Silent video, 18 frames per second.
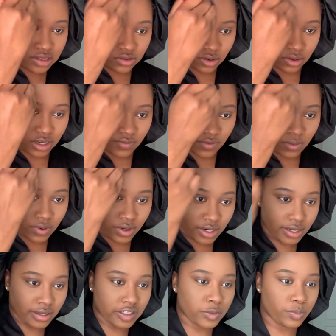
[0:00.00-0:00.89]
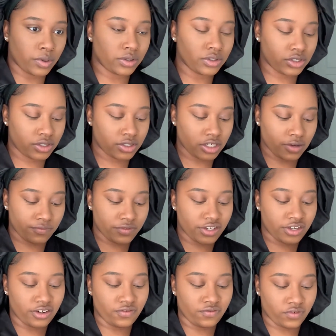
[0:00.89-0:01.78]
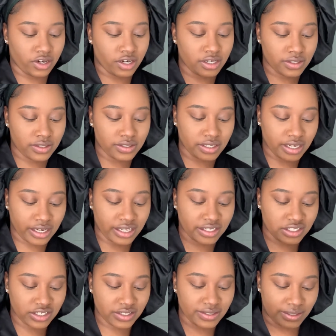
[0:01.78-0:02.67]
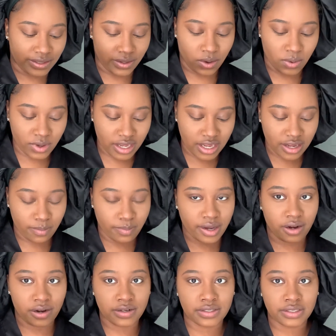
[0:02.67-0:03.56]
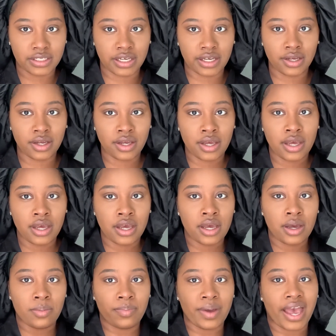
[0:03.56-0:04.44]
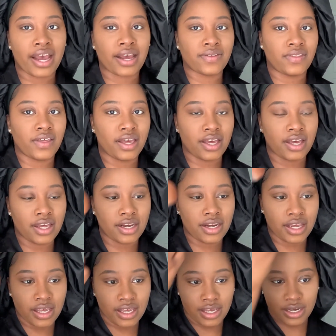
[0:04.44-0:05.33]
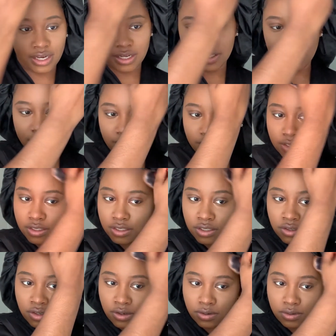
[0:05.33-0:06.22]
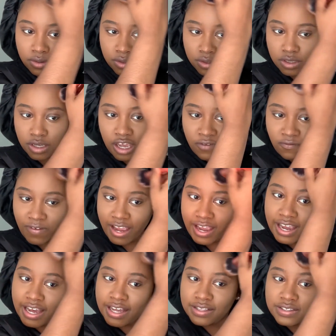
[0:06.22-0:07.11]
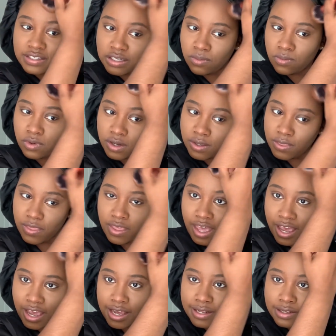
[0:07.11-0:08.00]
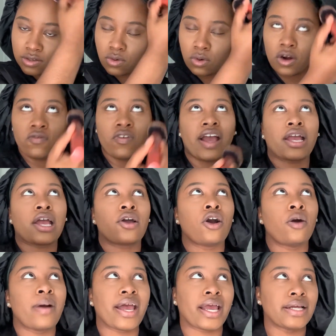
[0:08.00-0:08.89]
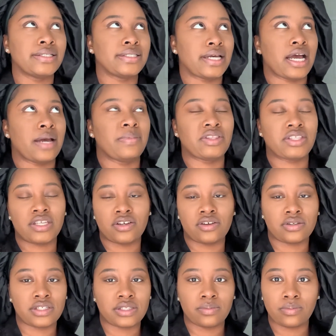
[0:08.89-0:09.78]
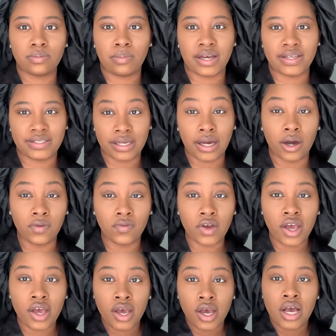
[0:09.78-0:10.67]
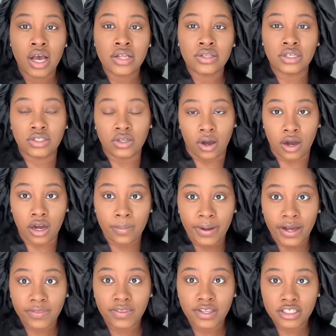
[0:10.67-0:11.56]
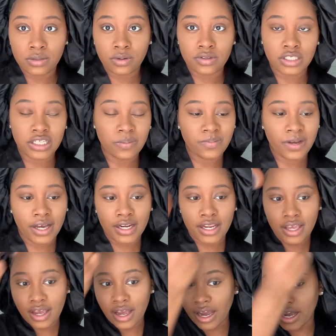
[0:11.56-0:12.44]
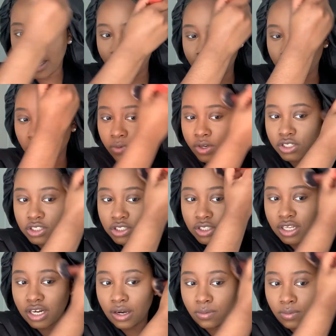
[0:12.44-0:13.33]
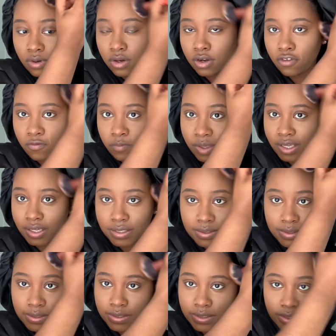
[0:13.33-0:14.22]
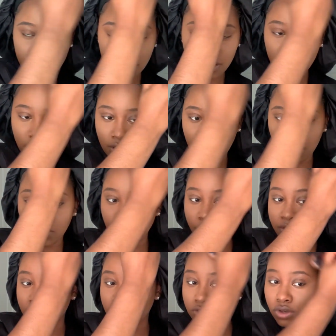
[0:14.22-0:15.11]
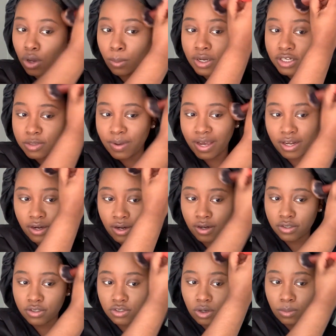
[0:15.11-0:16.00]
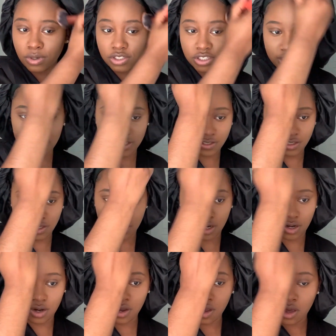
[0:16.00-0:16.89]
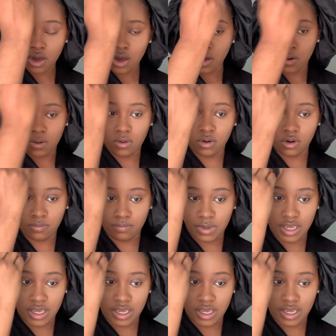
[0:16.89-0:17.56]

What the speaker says: don't even want to expose yourself to your friends. Like, it's just low-key embarrassing back then. And you know, if I had someone that, or if I could go back in time and tell myself to talk about this with somebody, I wish that I would have, because it would have been so much better, so much easier on